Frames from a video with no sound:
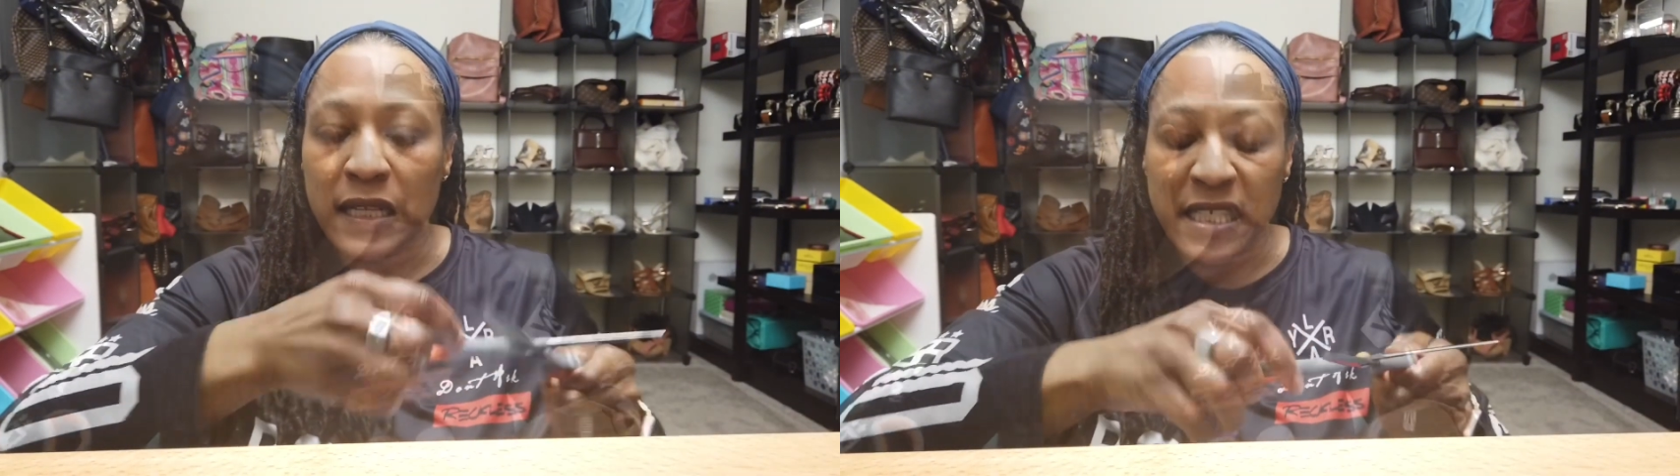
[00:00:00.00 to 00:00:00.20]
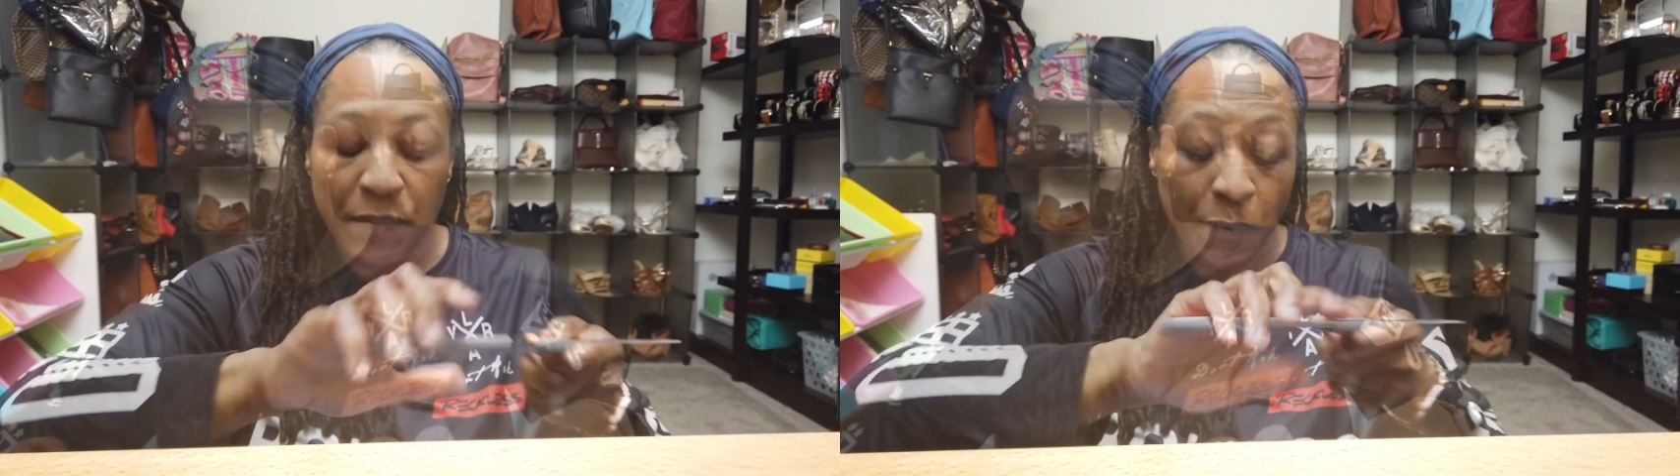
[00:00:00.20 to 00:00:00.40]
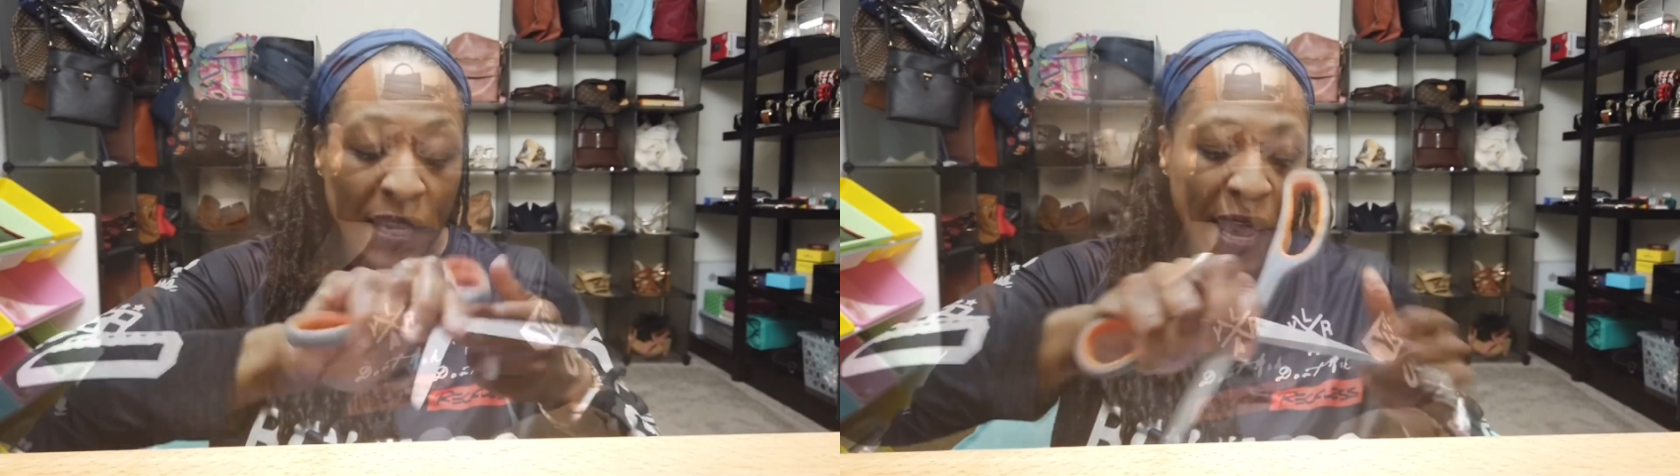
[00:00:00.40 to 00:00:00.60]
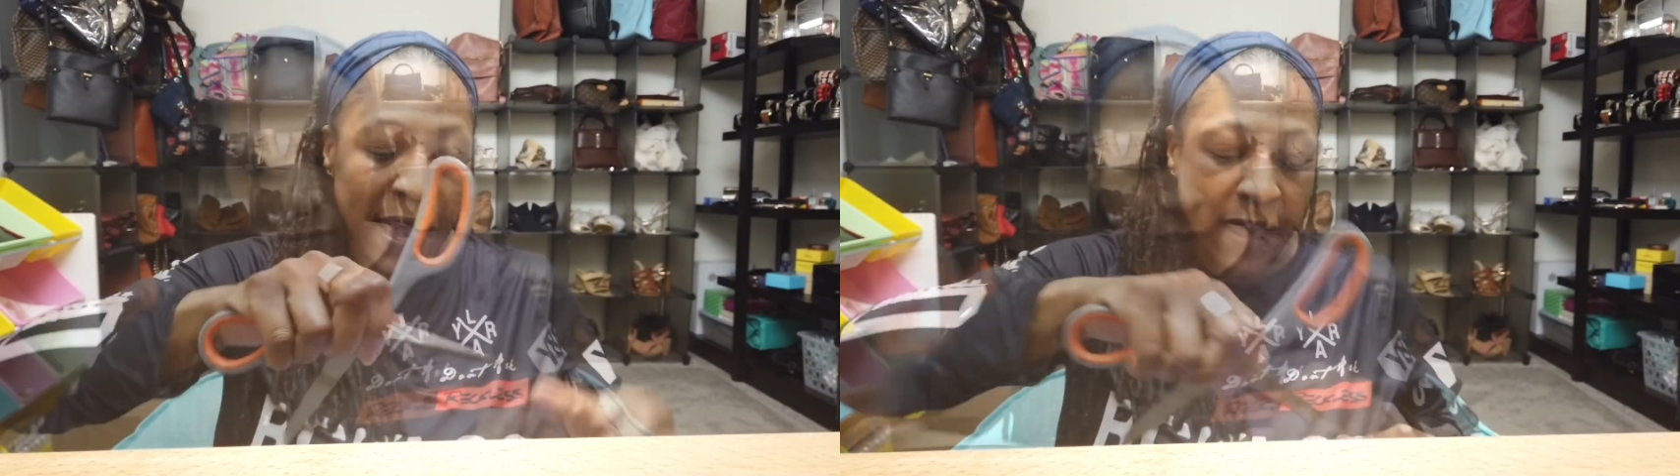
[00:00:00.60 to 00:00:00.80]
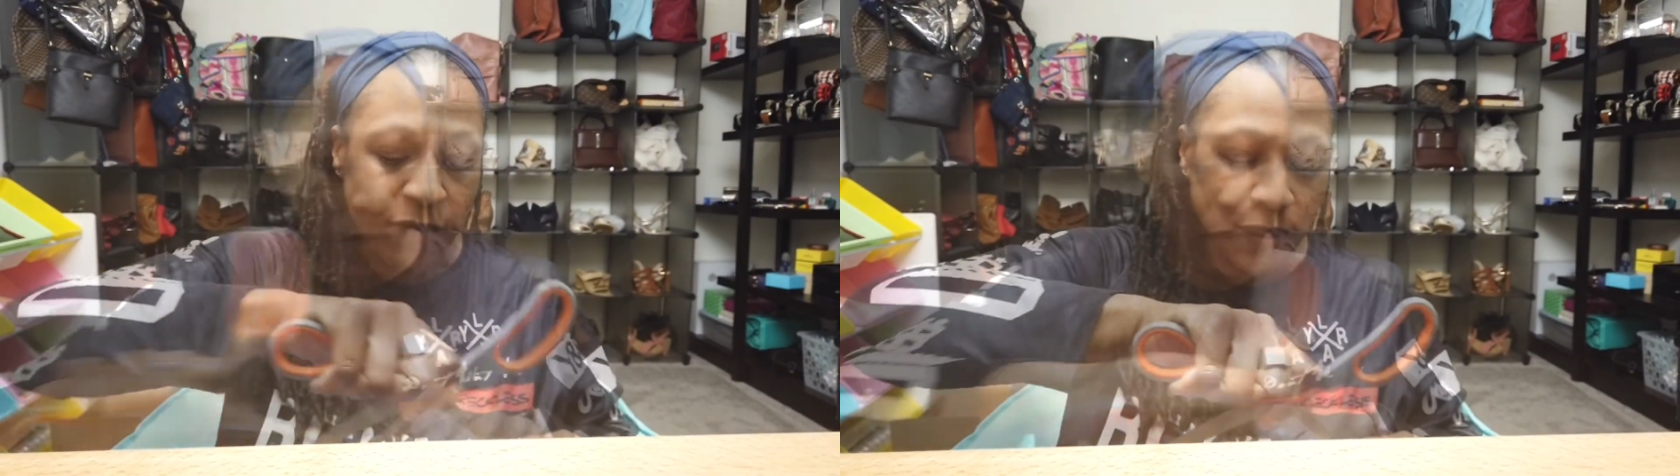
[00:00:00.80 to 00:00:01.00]
let's see what we
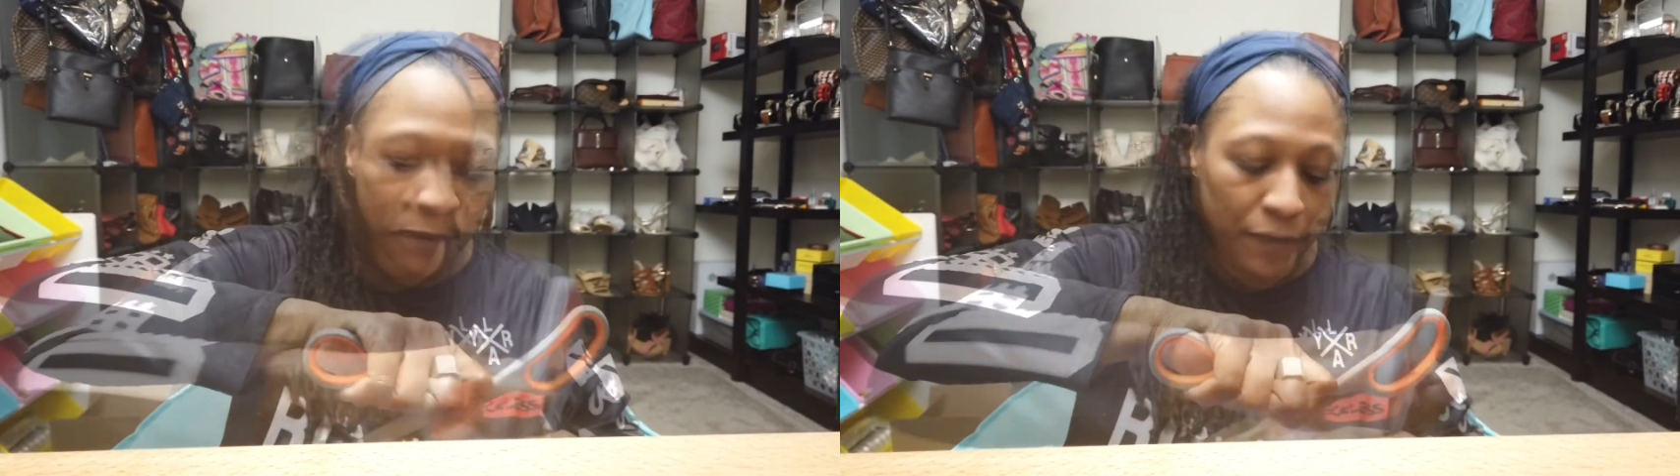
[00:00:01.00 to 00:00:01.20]
have.